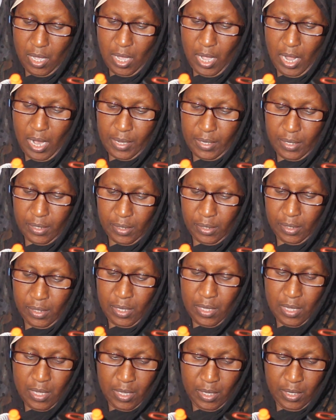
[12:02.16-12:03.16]
a
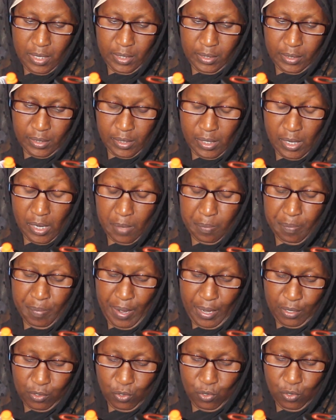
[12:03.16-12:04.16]
key integral
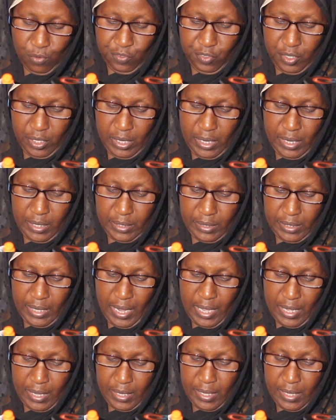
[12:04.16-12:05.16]
part of the
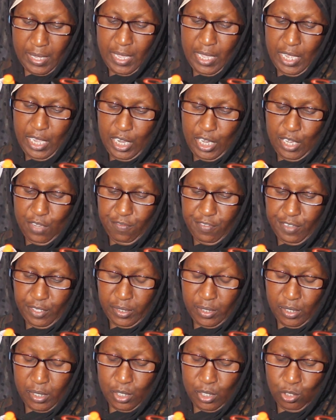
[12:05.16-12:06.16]
entire
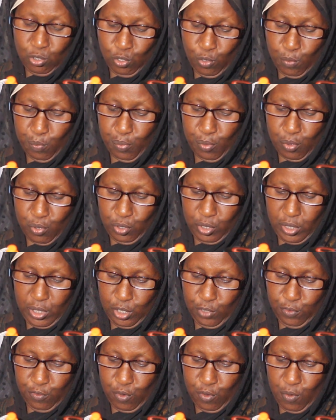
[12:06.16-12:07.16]
investigation
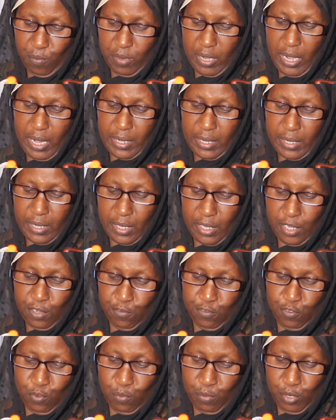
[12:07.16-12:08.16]
process, from gathering
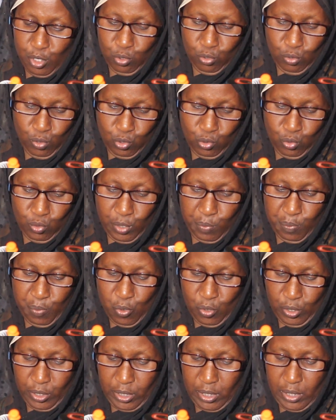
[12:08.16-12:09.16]
information to
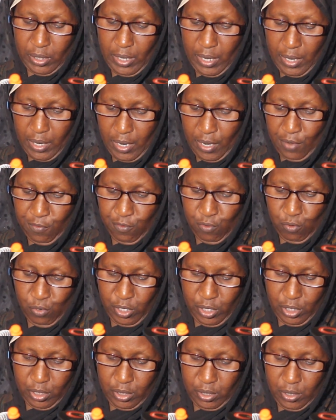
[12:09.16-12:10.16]
reporting and
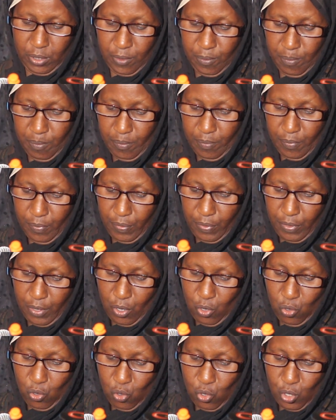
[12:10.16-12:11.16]
advocacy.
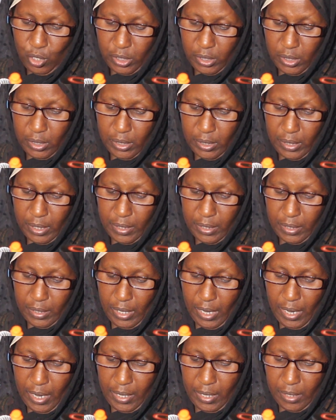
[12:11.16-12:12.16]
Considering the
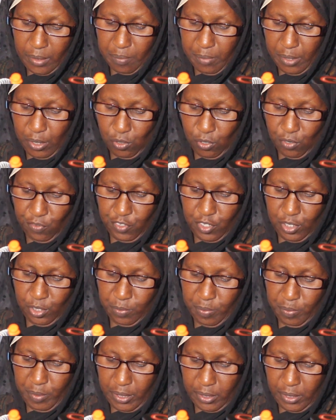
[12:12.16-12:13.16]
enactment of the
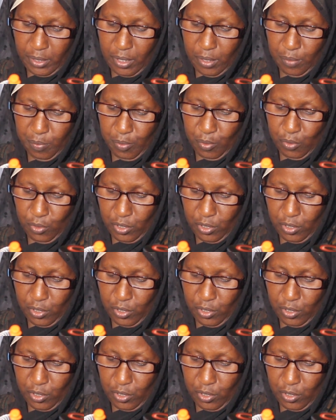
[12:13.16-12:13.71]
Special